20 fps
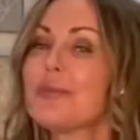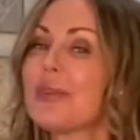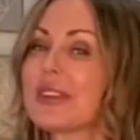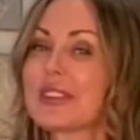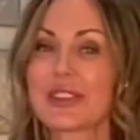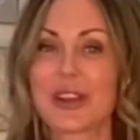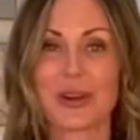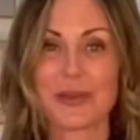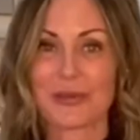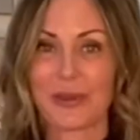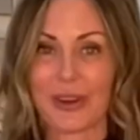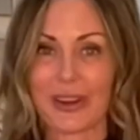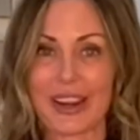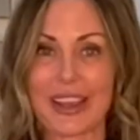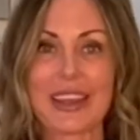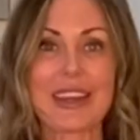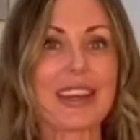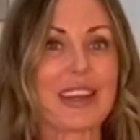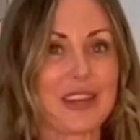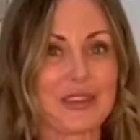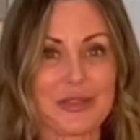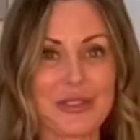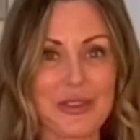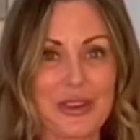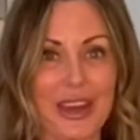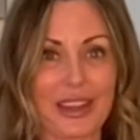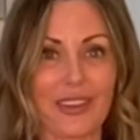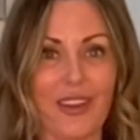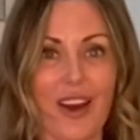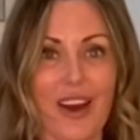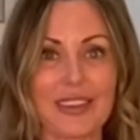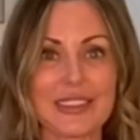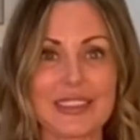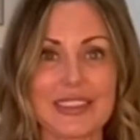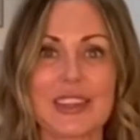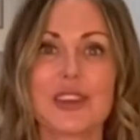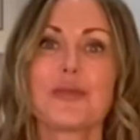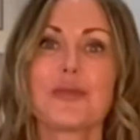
But don't worry if you get lost,